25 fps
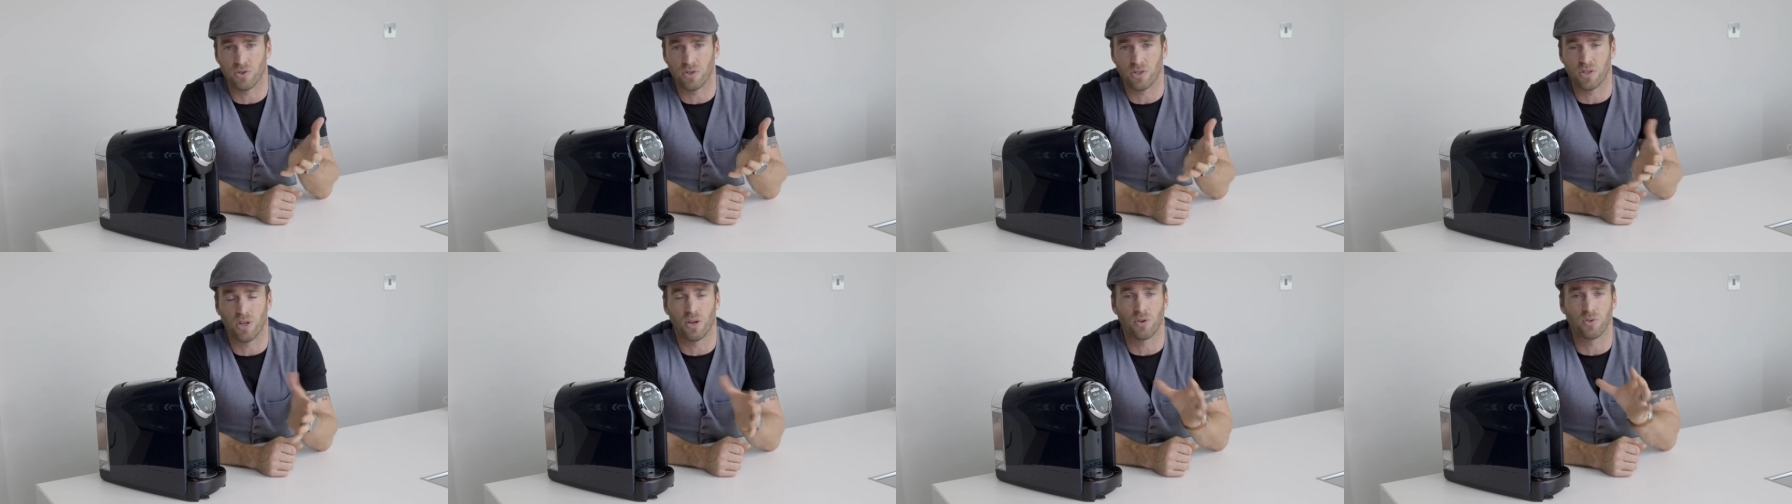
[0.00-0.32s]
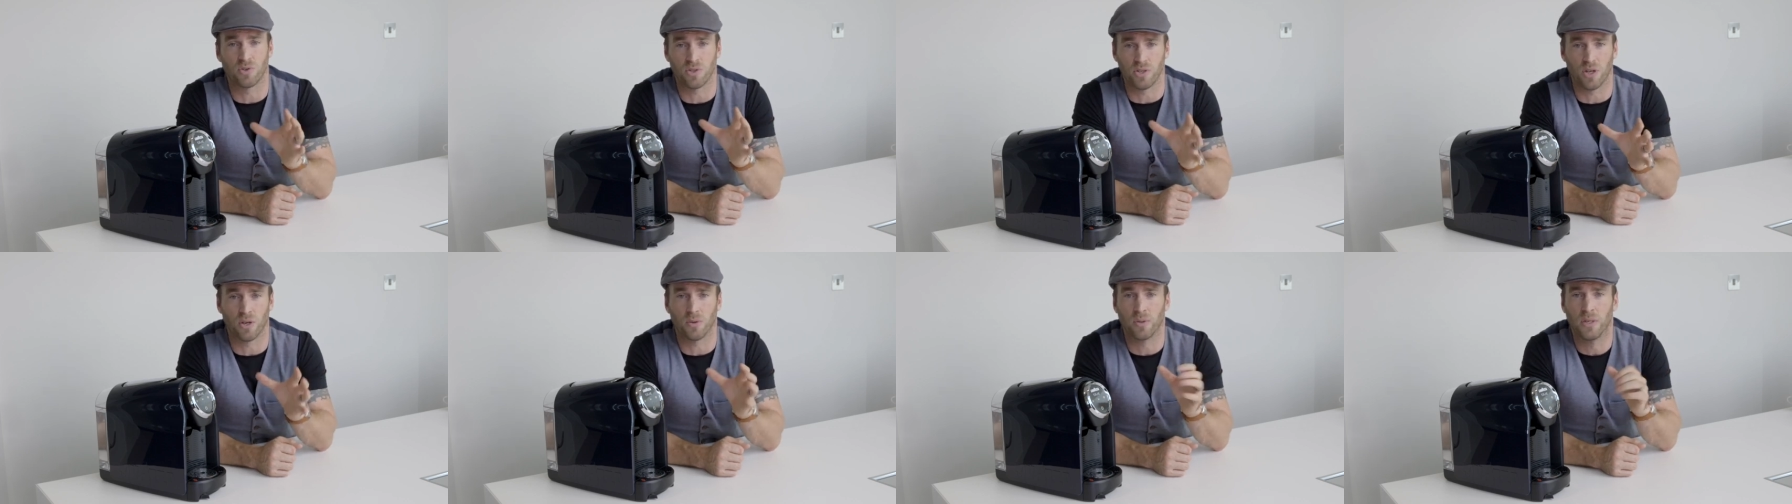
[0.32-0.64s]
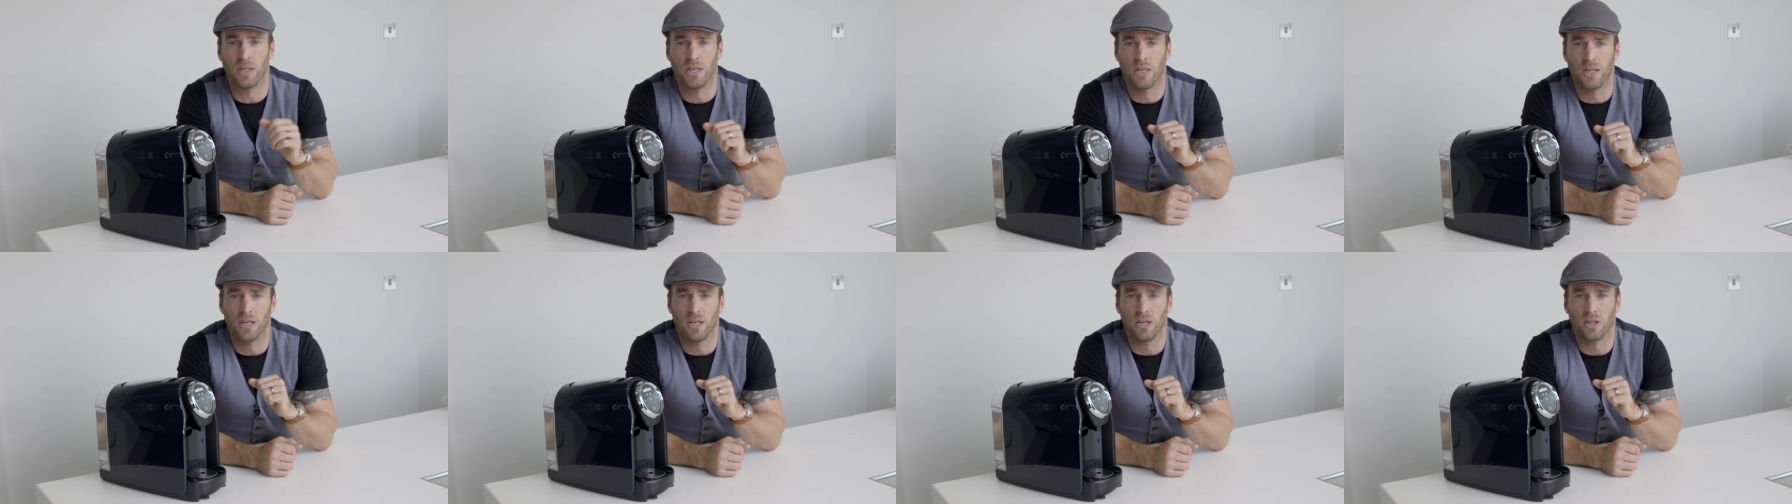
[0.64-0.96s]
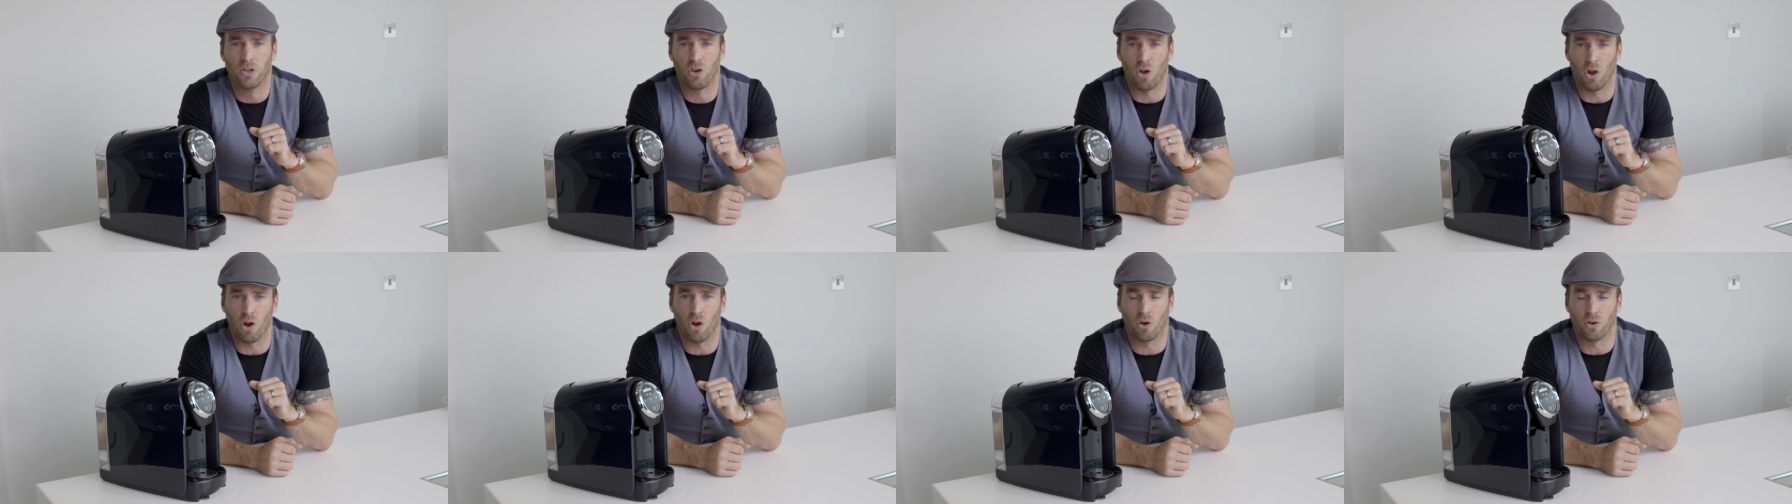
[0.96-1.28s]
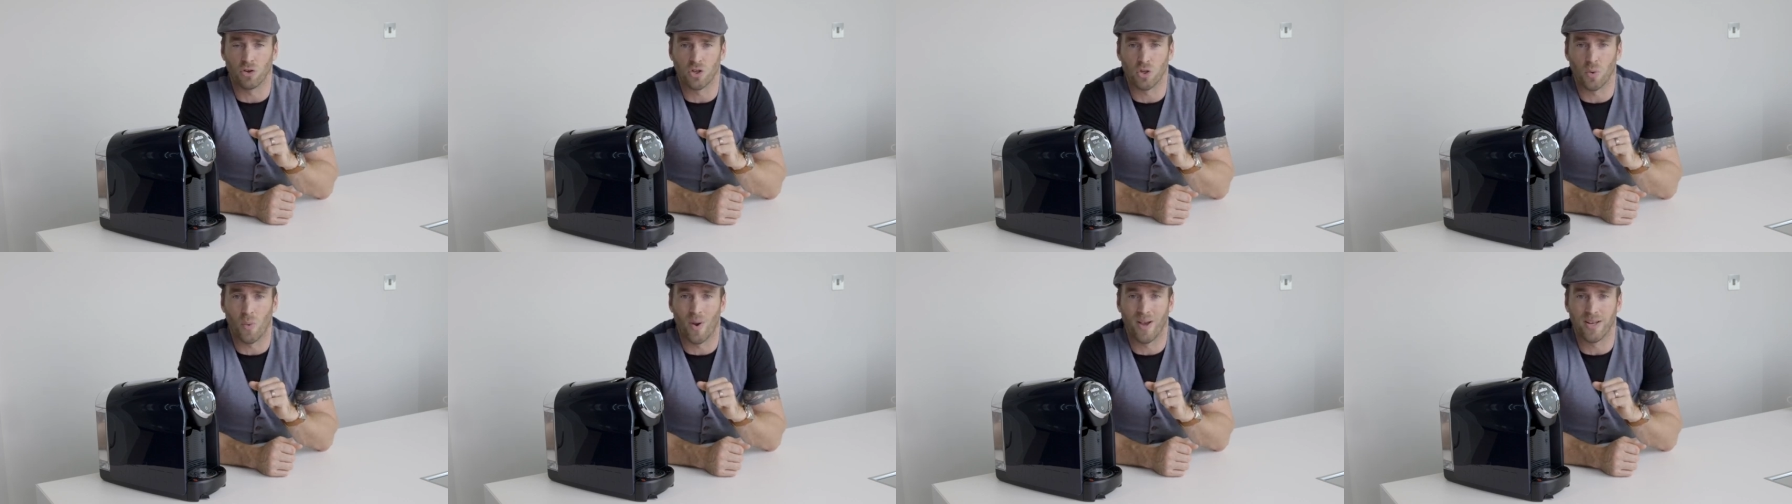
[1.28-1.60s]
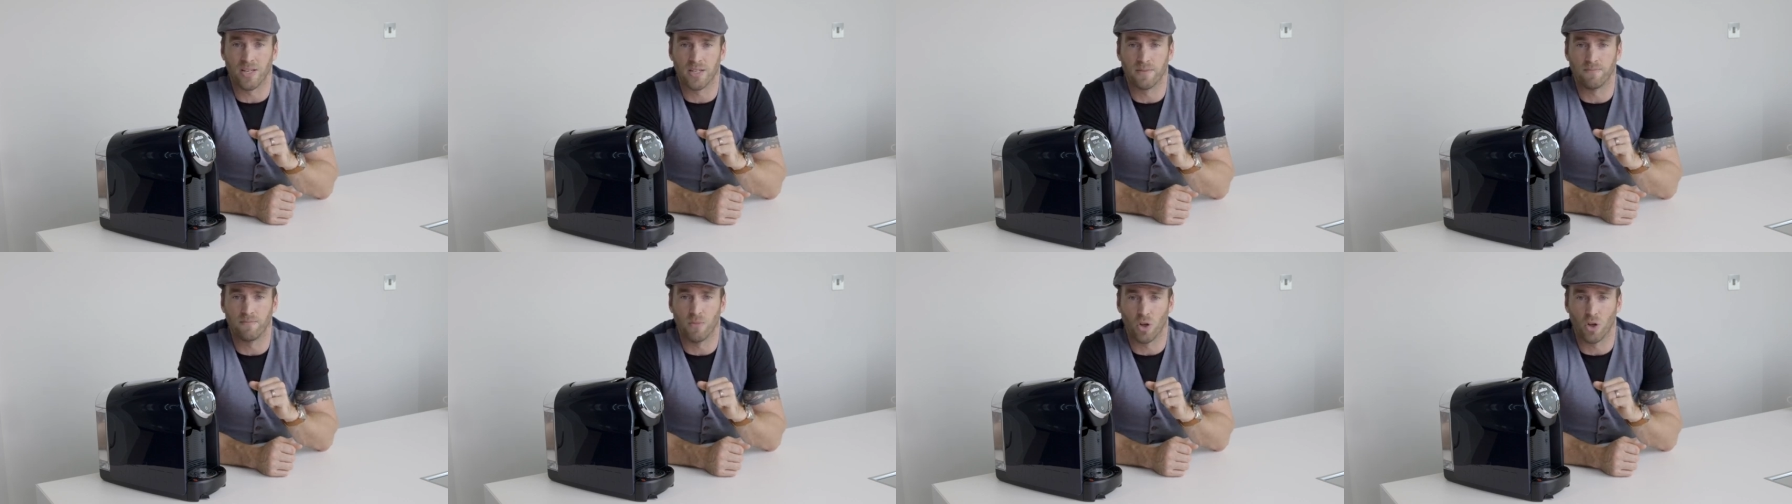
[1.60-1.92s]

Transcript: or so, so not long to wait